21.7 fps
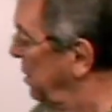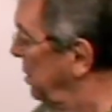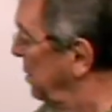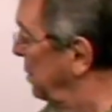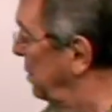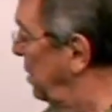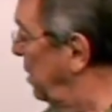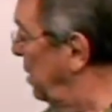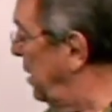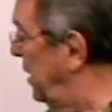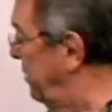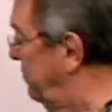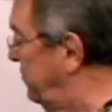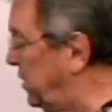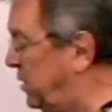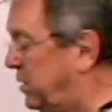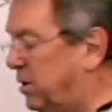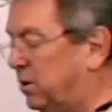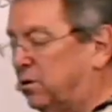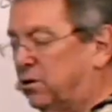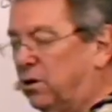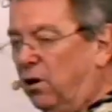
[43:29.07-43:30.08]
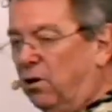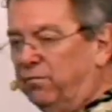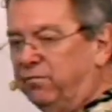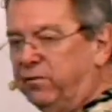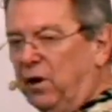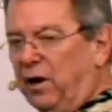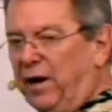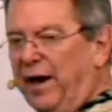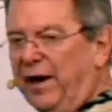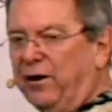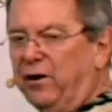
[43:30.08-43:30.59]
God will have you kicked off the
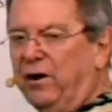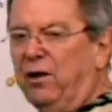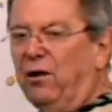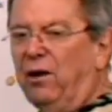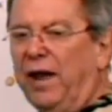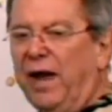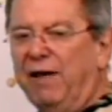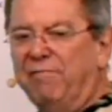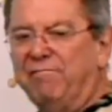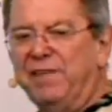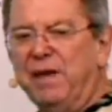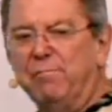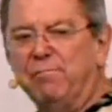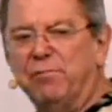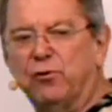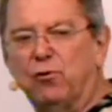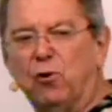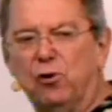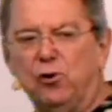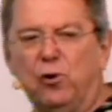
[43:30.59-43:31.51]
ladder. He'll have them throw